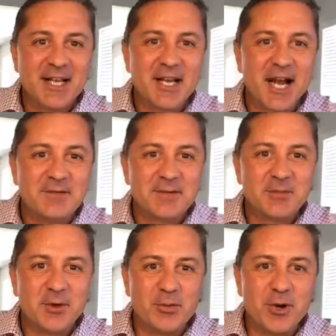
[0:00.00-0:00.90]

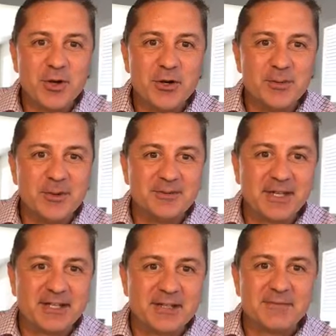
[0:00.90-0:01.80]
comfortable robe
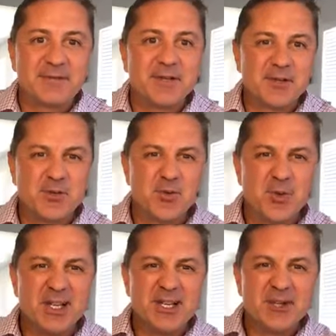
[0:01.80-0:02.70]
that feels
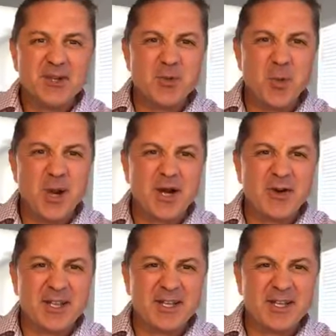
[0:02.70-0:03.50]
really good wearing.